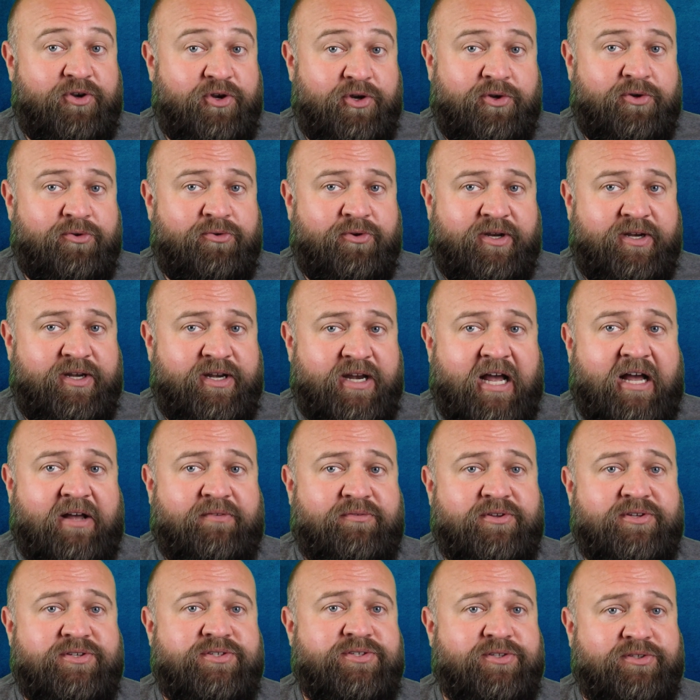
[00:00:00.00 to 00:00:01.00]
new and
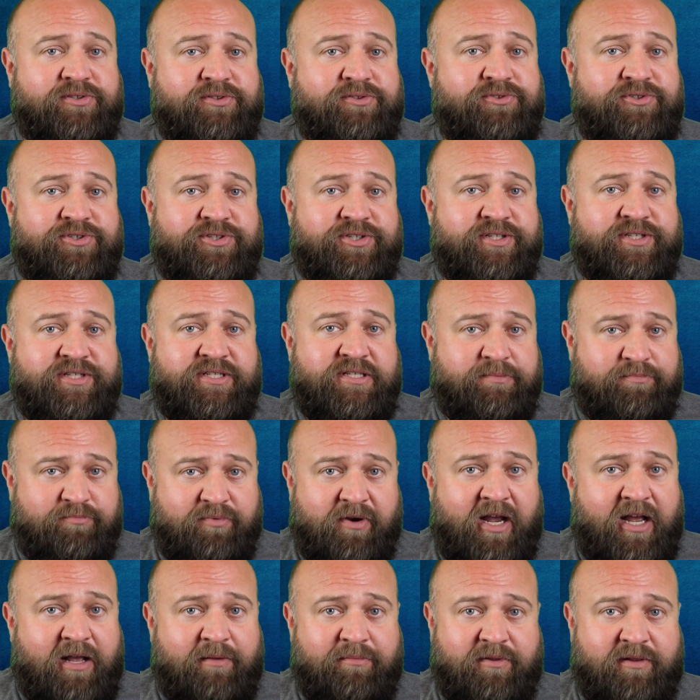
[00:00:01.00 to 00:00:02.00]
novel solutions to
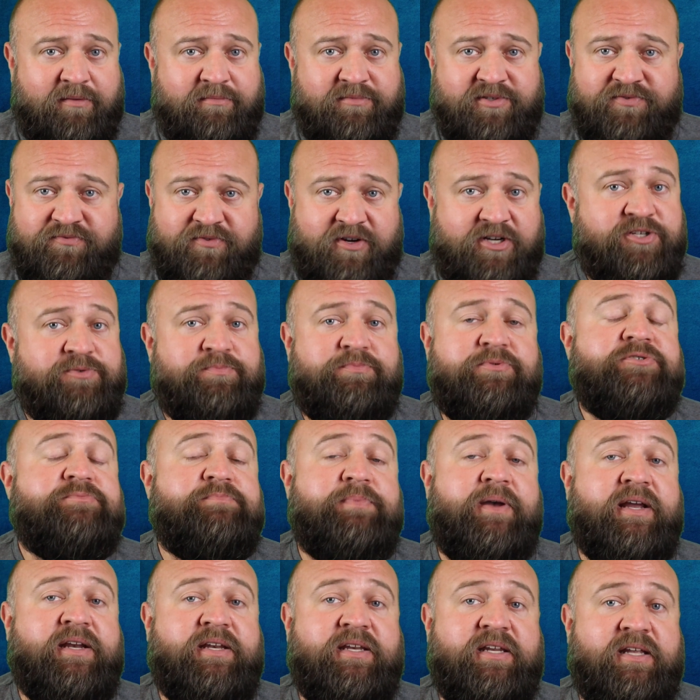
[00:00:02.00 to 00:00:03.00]
problems, fresh
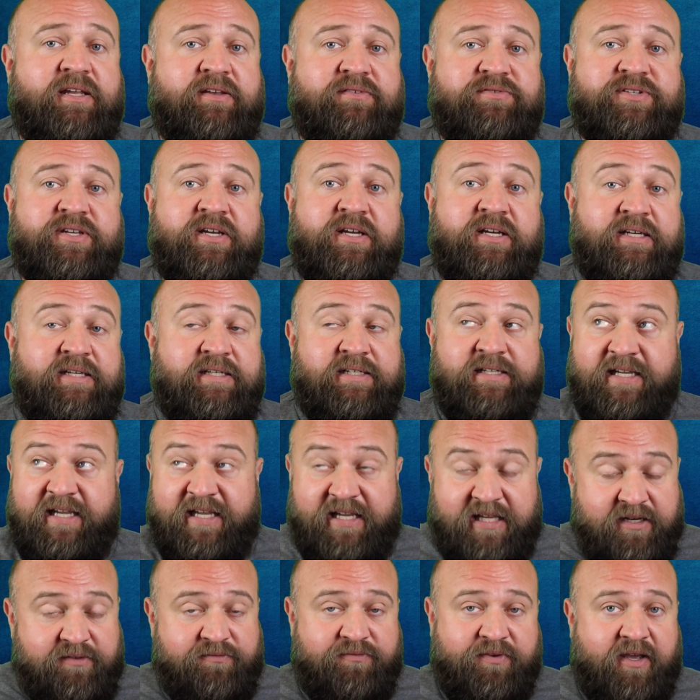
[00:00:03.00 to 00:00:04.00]
perspectives,
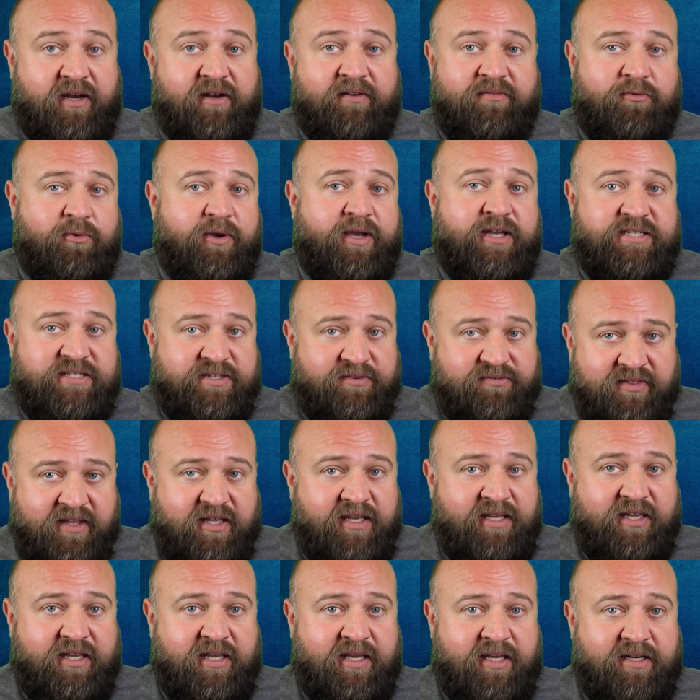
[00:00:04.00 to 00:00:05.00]
innovative ways of
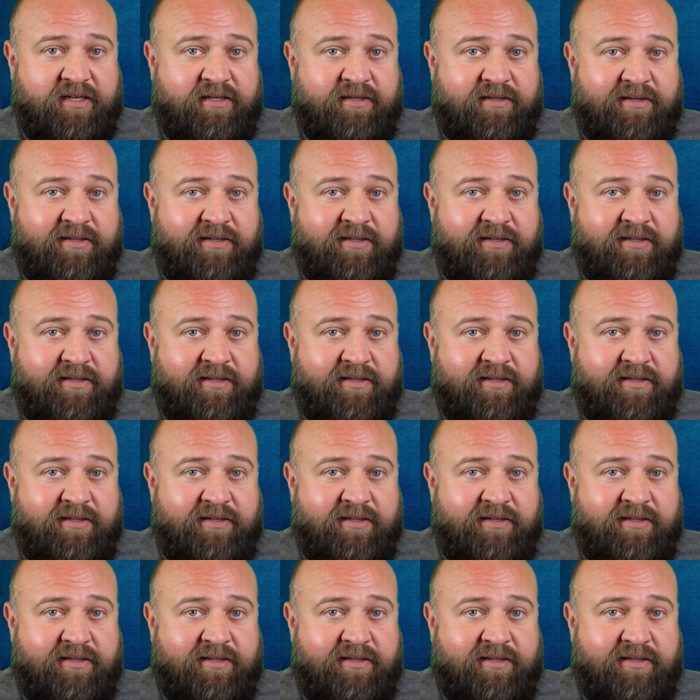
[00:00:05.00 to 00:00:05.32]
thinking?